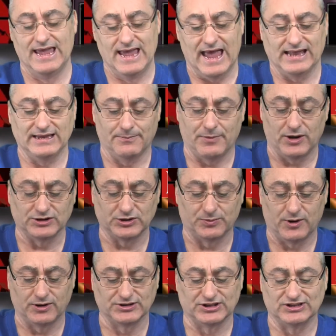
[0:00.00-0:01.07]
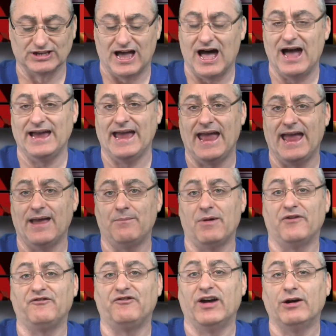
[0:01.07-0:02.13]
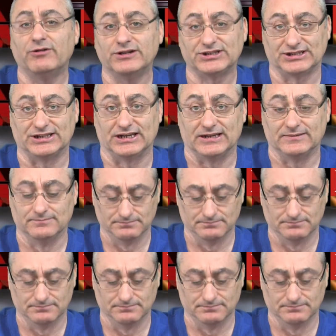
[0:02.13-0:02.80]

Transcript: And the Apostle Paul says, I am a Pharisee.